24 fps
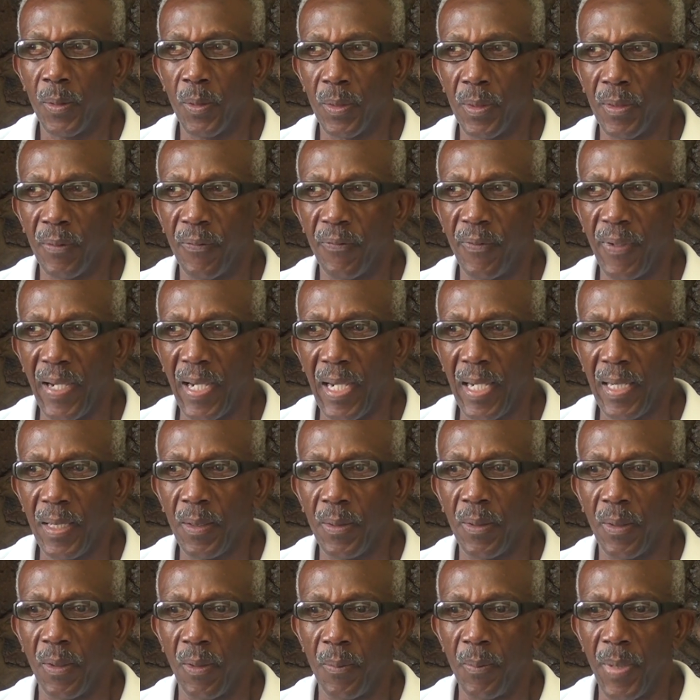
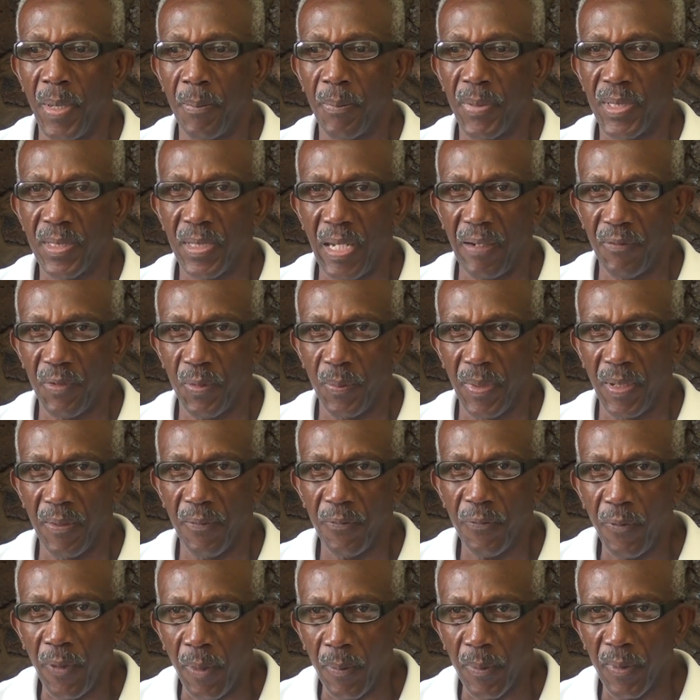notified or members have to be
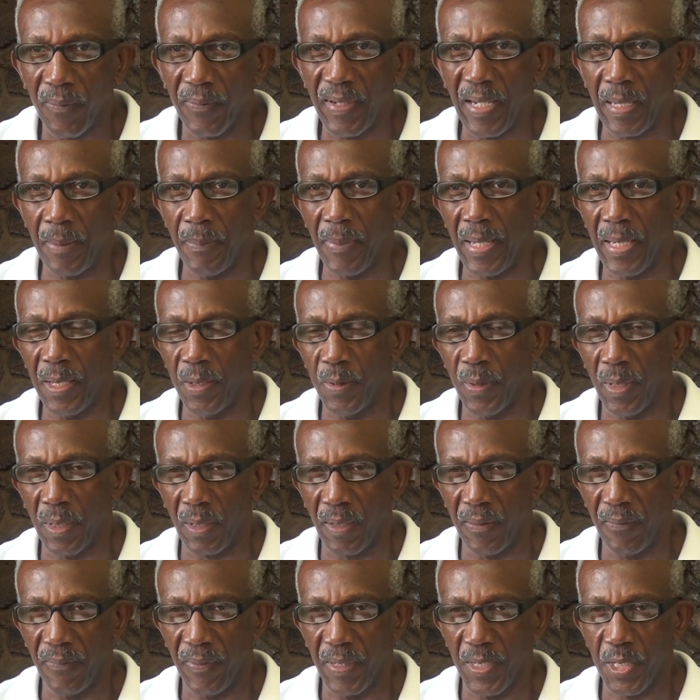informed of that biennial
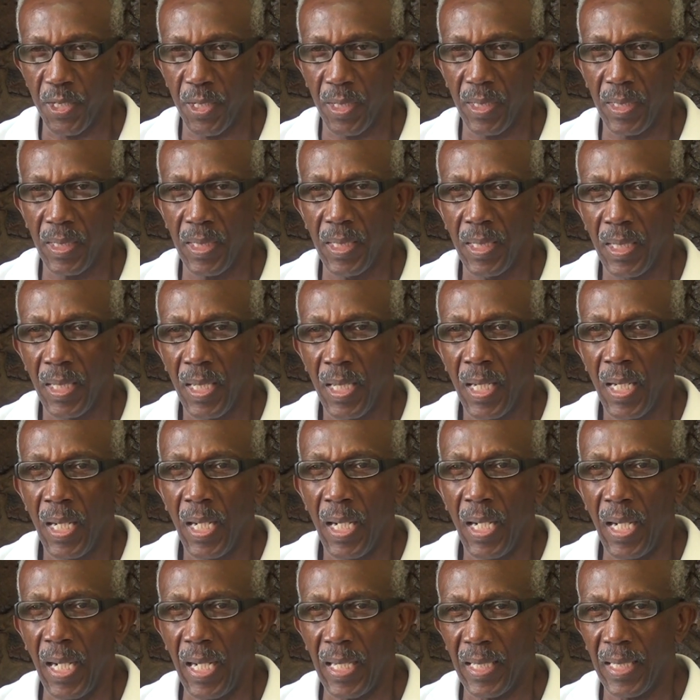convention
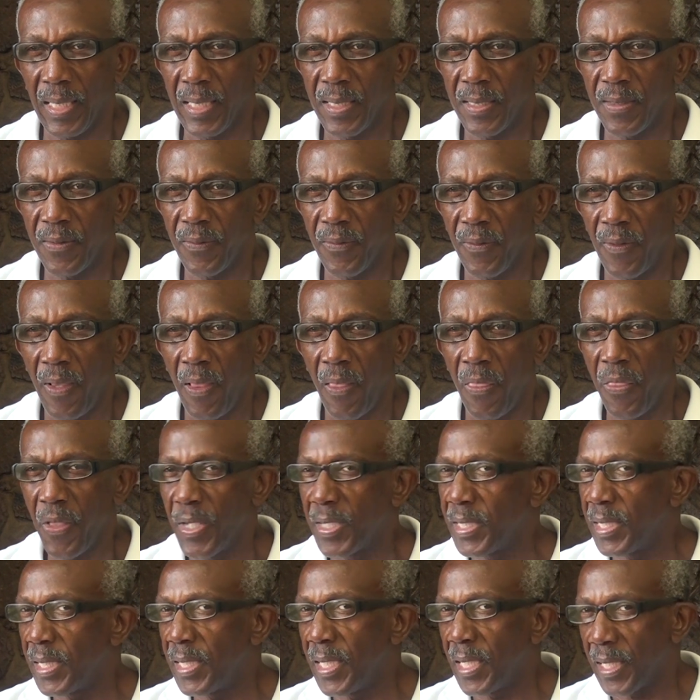at least
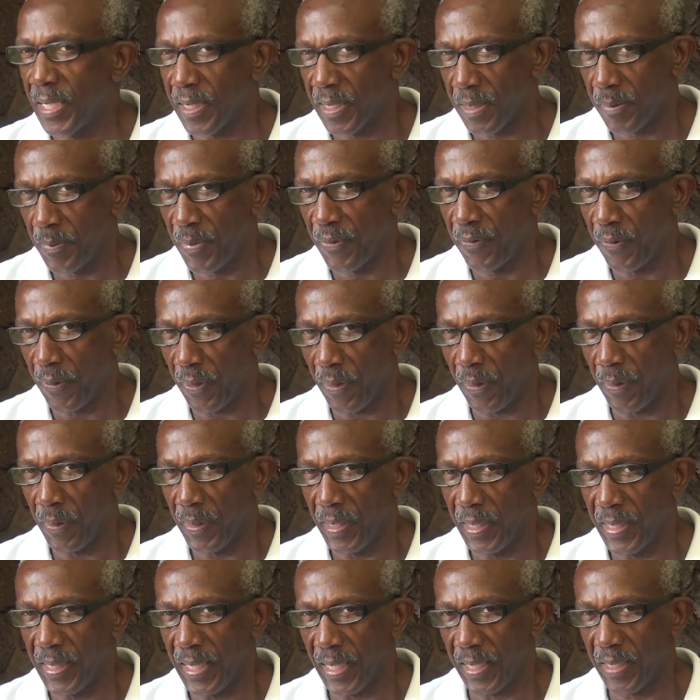30 days before
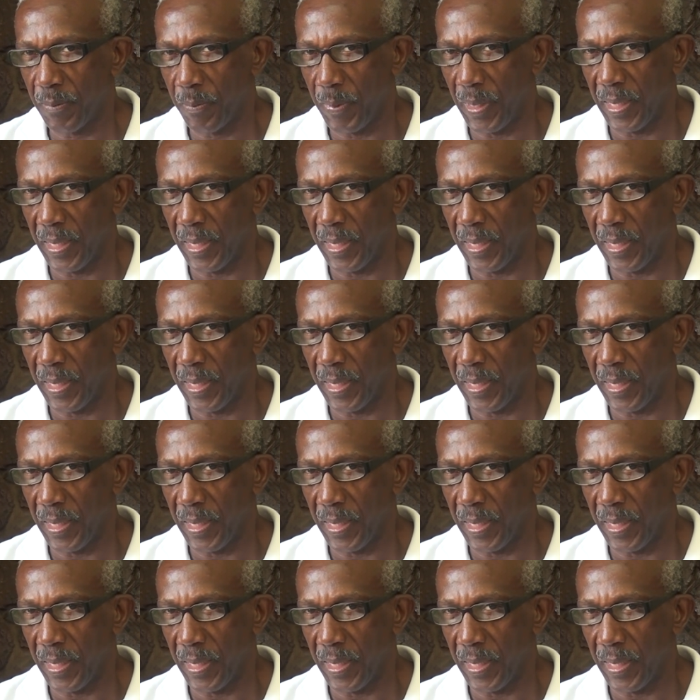it takes